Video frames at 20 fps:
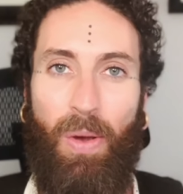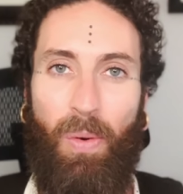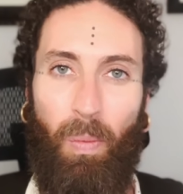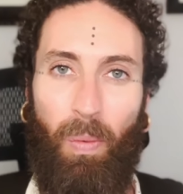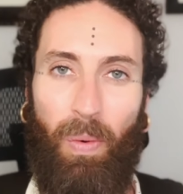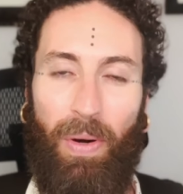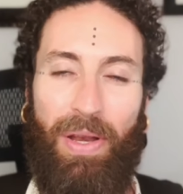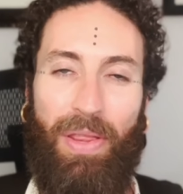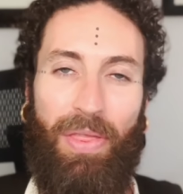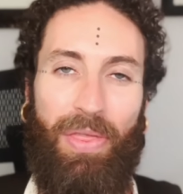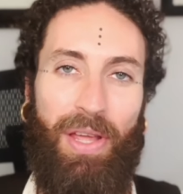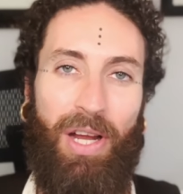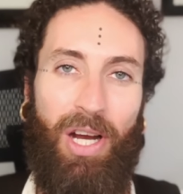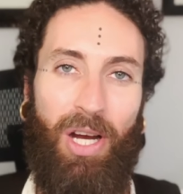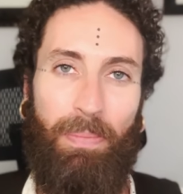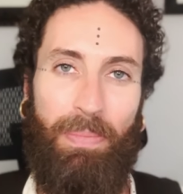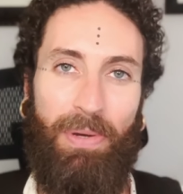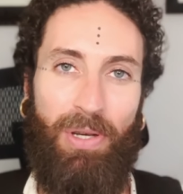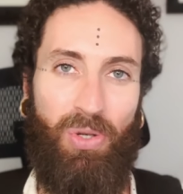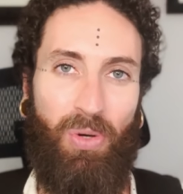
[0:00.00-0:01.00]
We're in
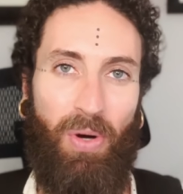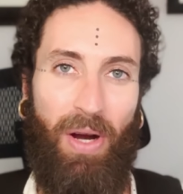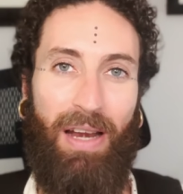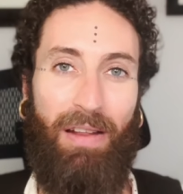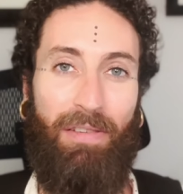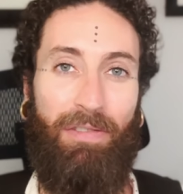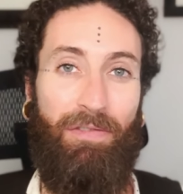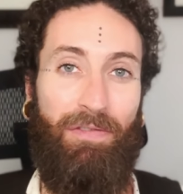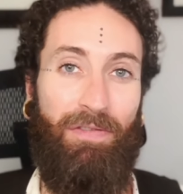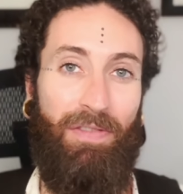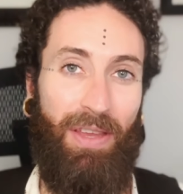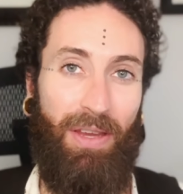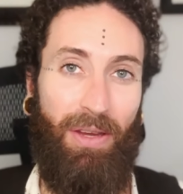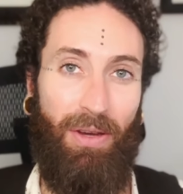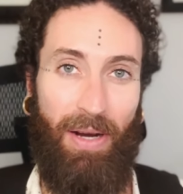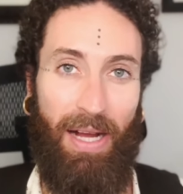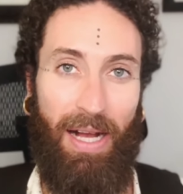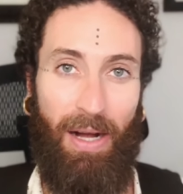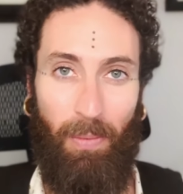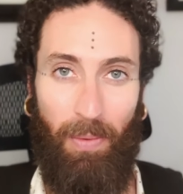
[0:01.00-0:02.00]
therapy trying to
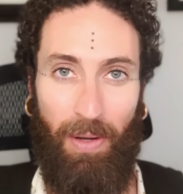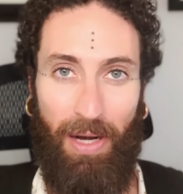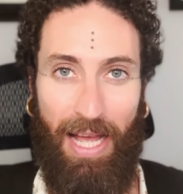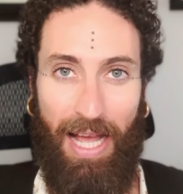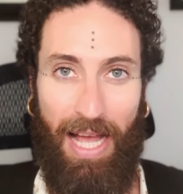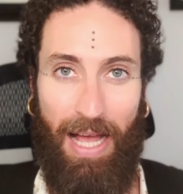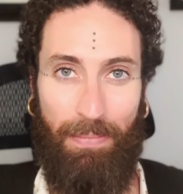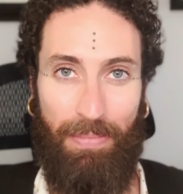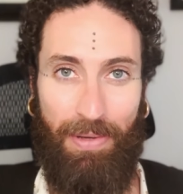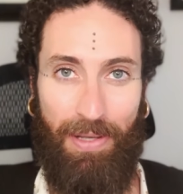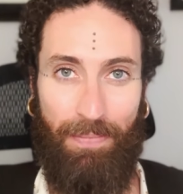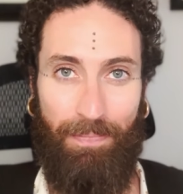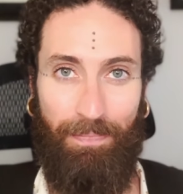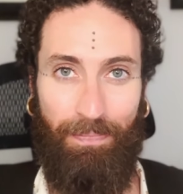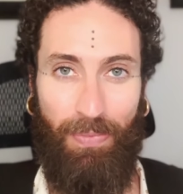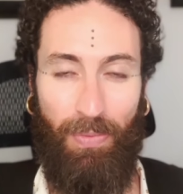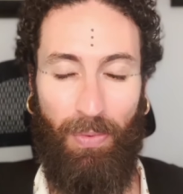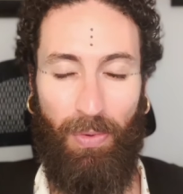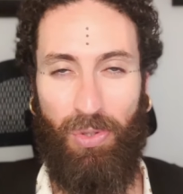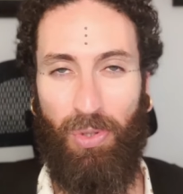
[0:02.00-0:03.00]
figure out what happened.
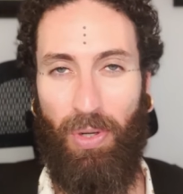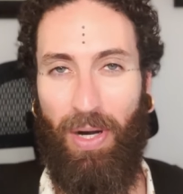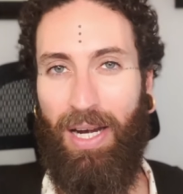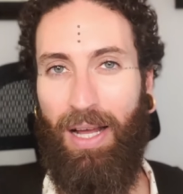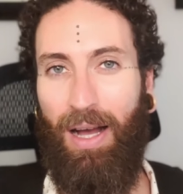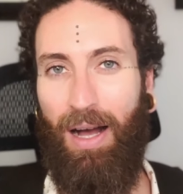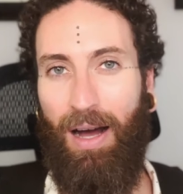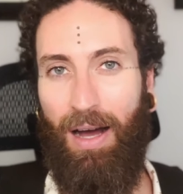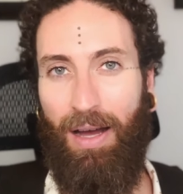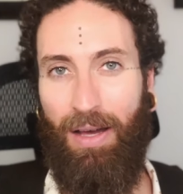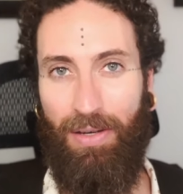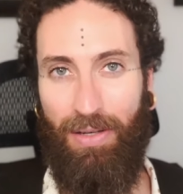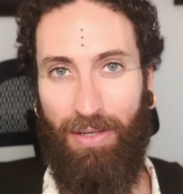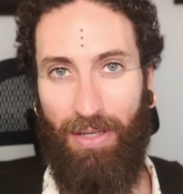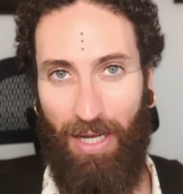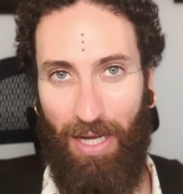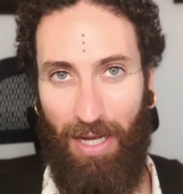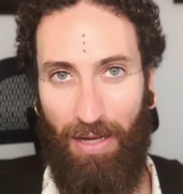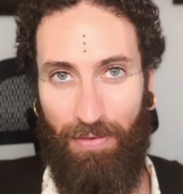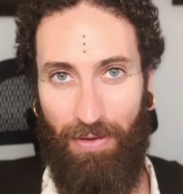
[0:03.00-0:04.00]
We're trying to
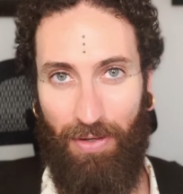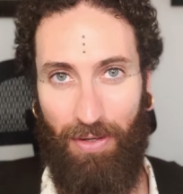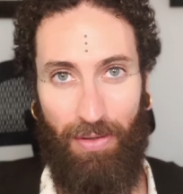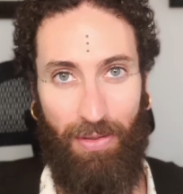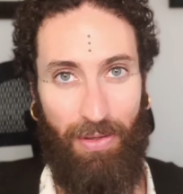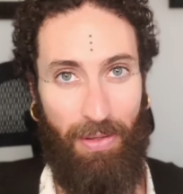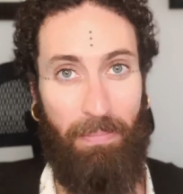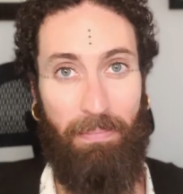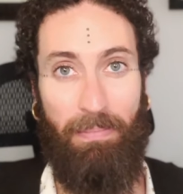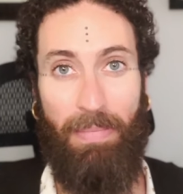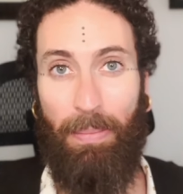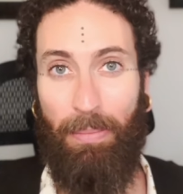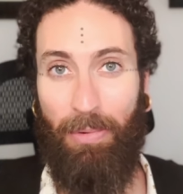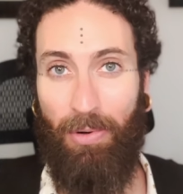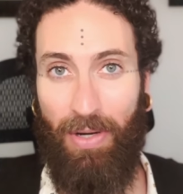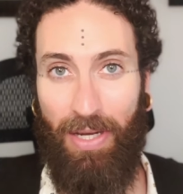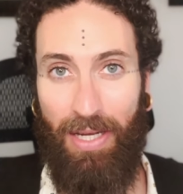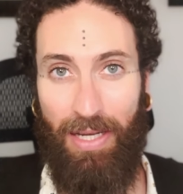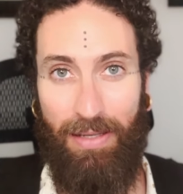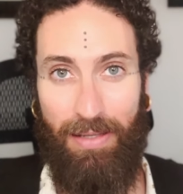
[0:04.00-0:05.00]
uncover the
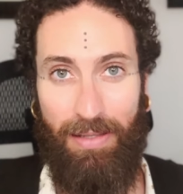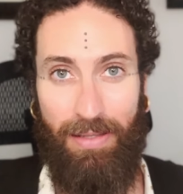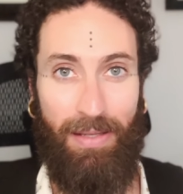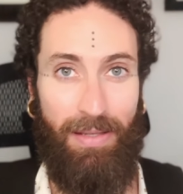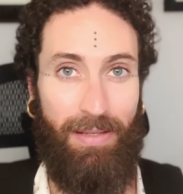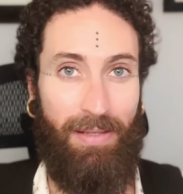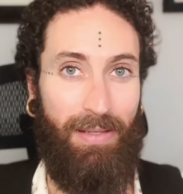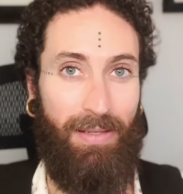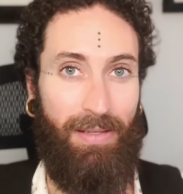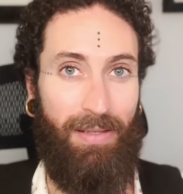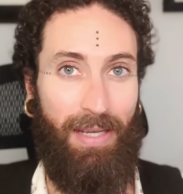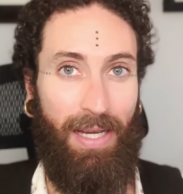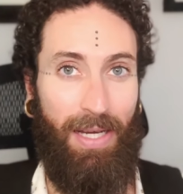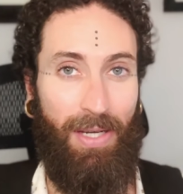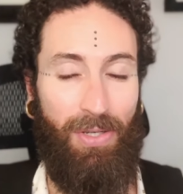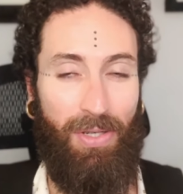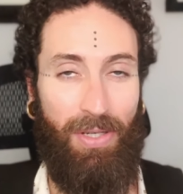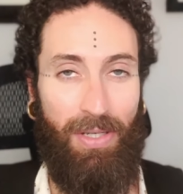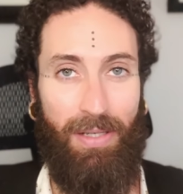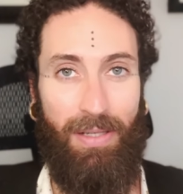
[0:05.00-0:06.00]
memories, the
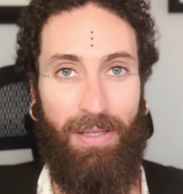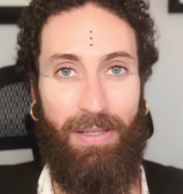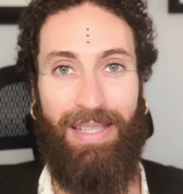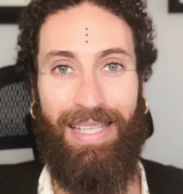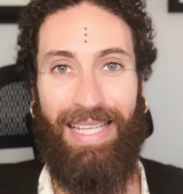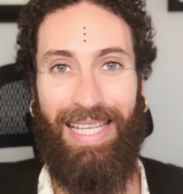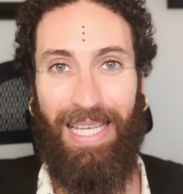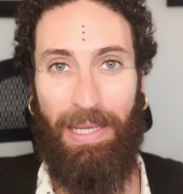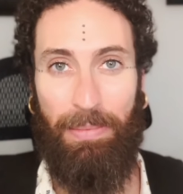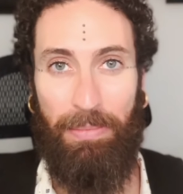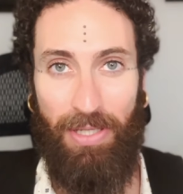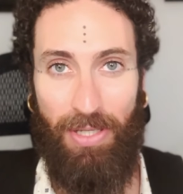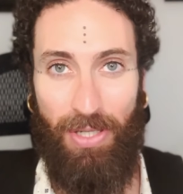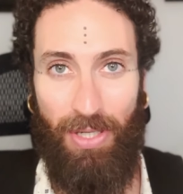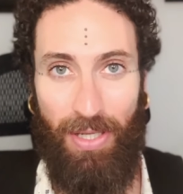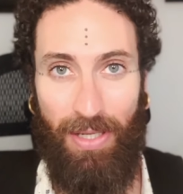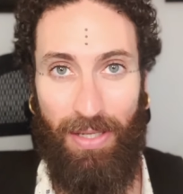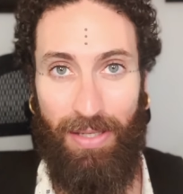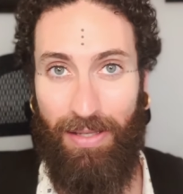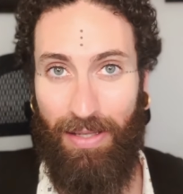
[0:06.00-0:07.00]
sensations, the
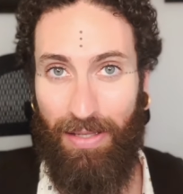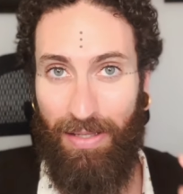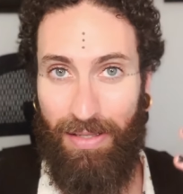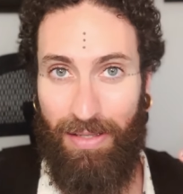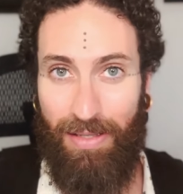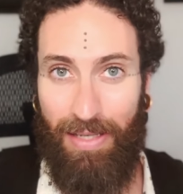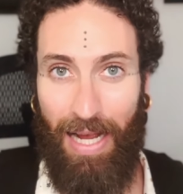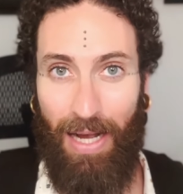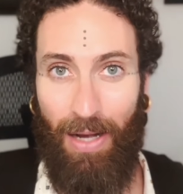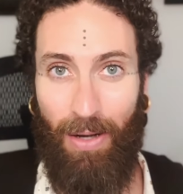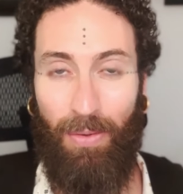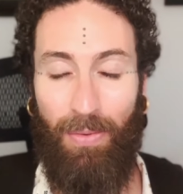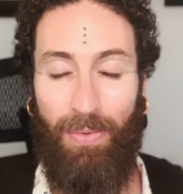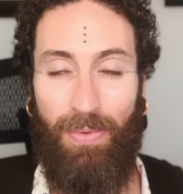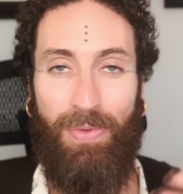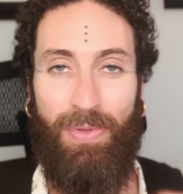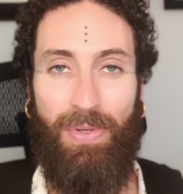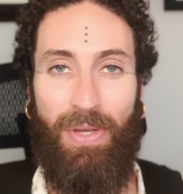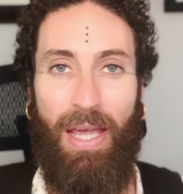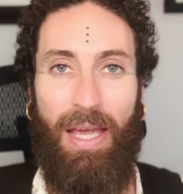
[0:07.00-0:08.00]
images, the
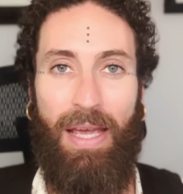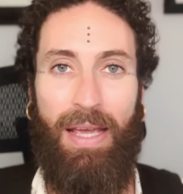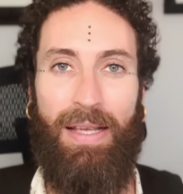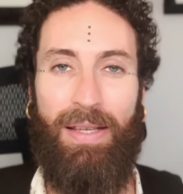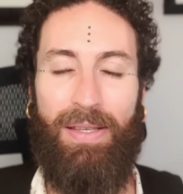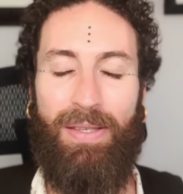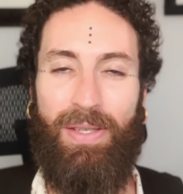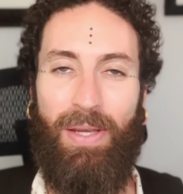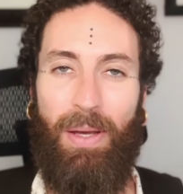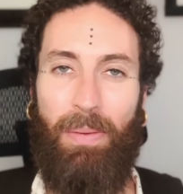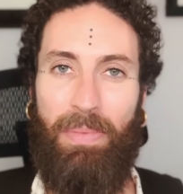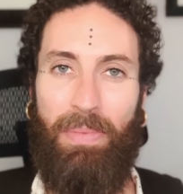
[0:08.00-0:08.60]
sounds, some